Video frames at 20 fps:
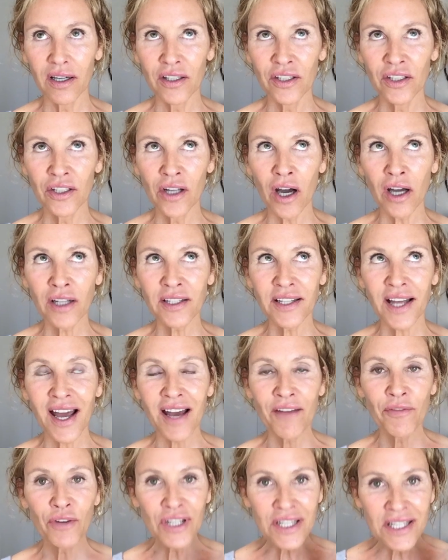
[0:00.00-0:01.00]
not
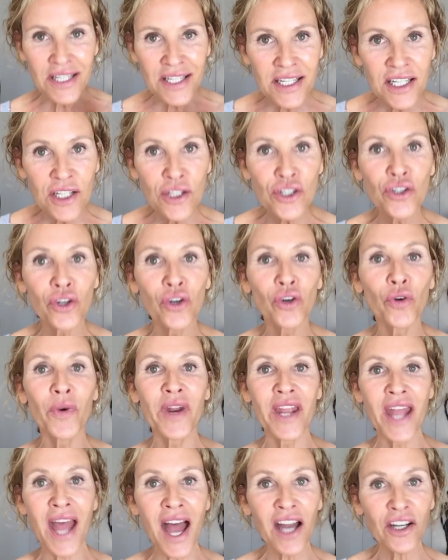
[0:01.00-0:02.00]
have a knee-jerk
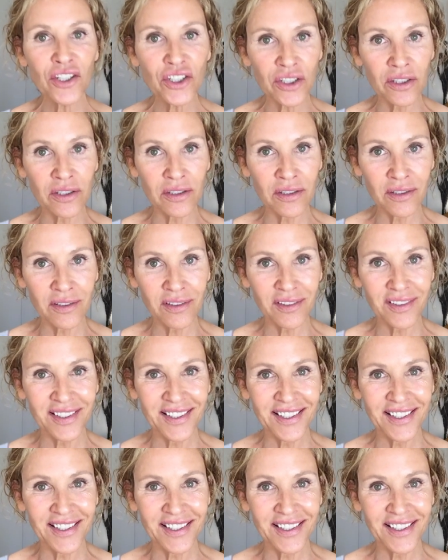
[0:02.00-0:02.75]
reaction